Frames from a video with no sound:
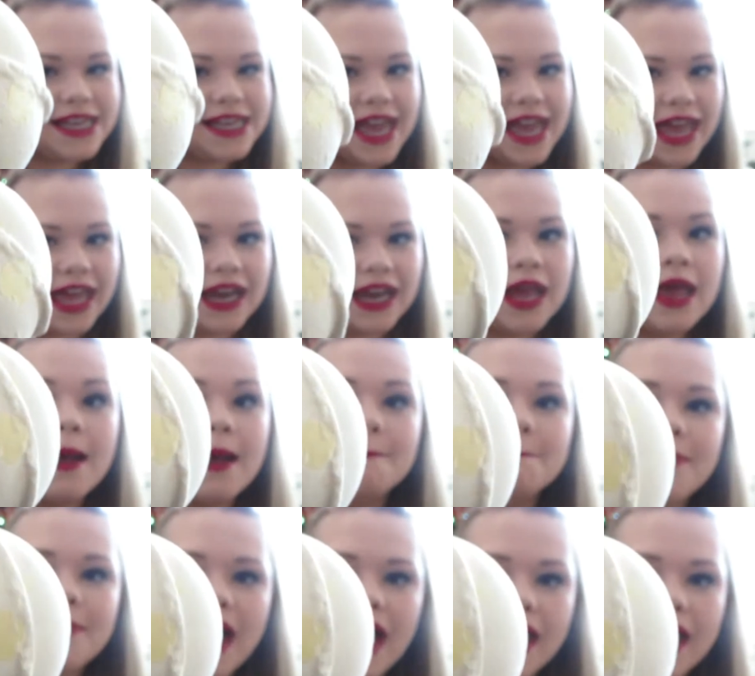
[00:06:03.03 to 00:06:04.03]
again,
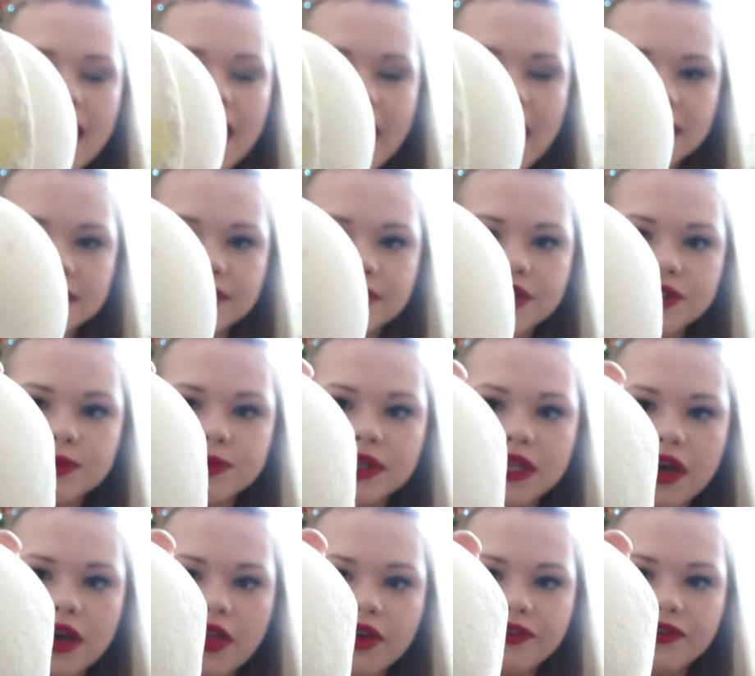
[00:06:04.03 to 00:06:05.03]
but it has all these
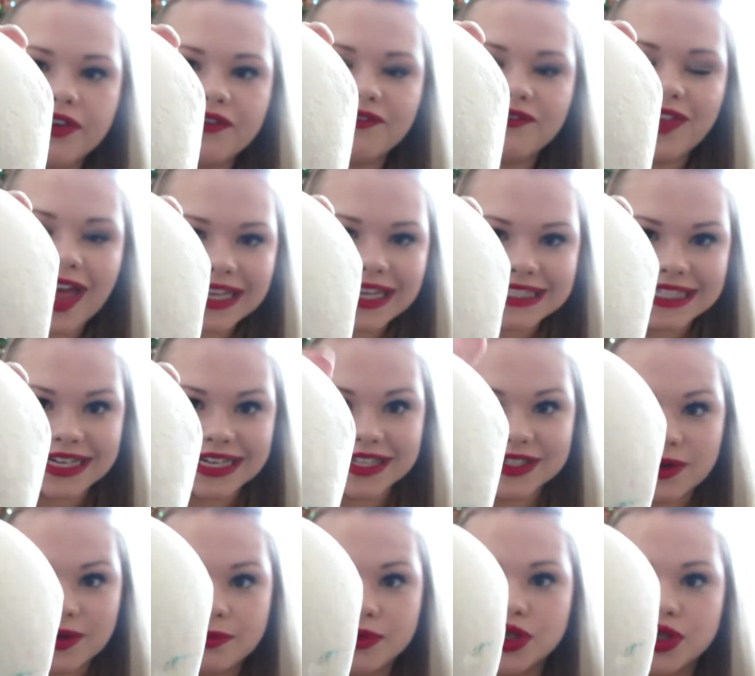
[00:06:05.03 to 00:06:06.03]
really colorful flecks in
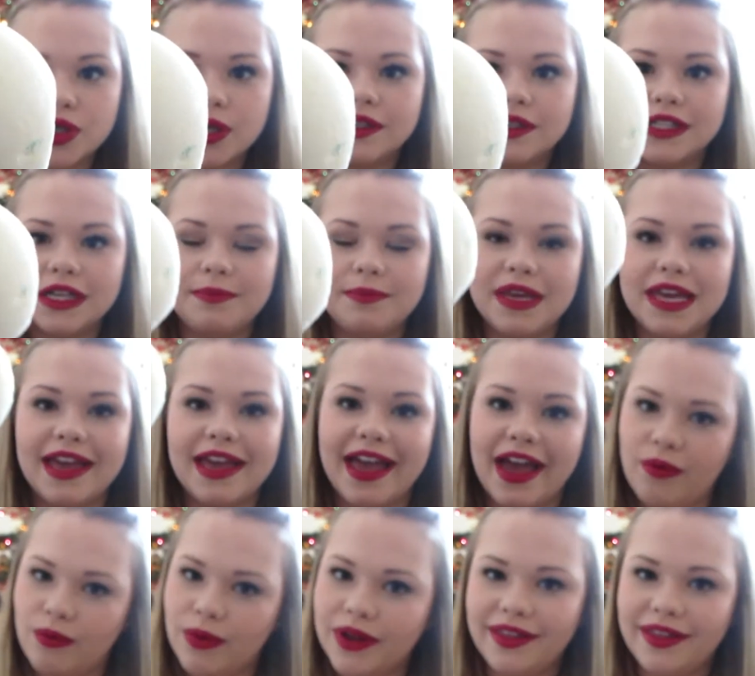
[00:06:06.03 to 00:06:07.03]
it, so I'm sure it's going to be
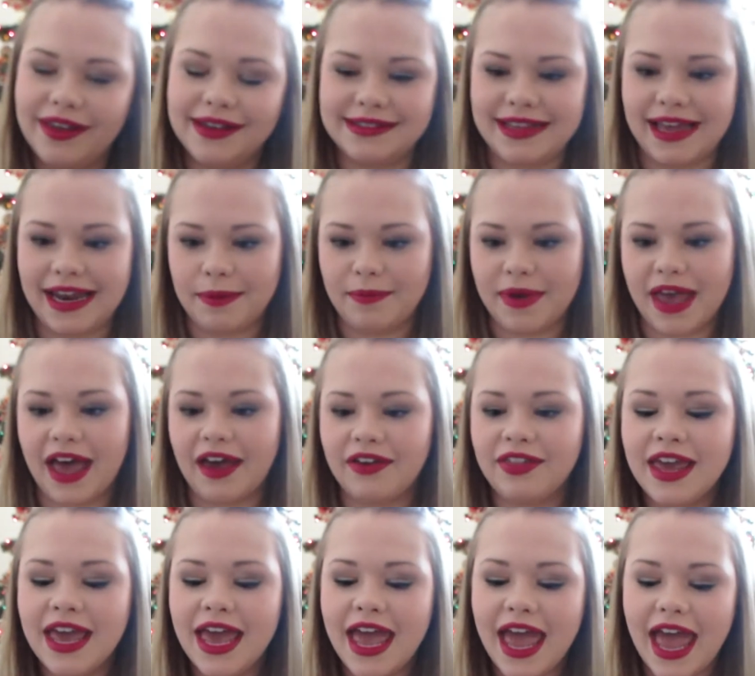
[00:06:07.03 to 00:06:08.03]
a really exciting
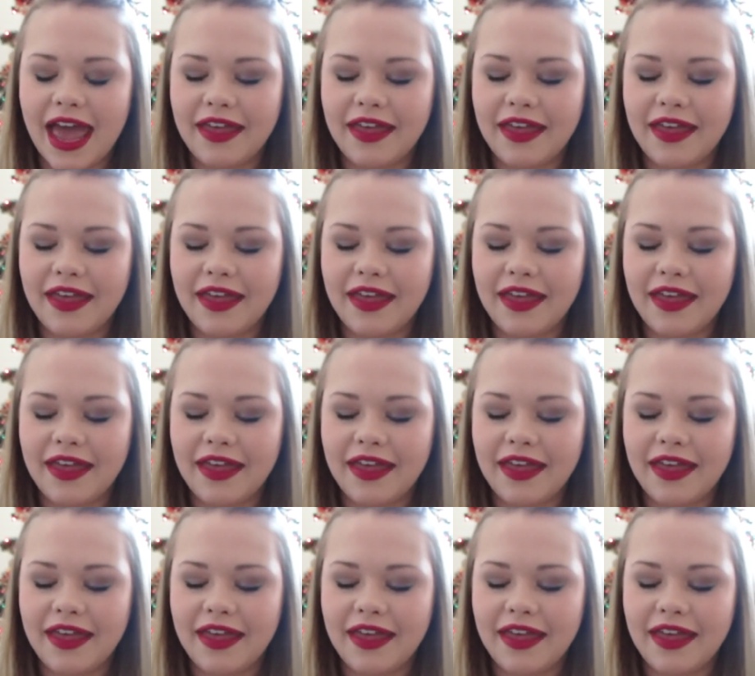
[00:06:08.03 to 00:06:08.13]
bath.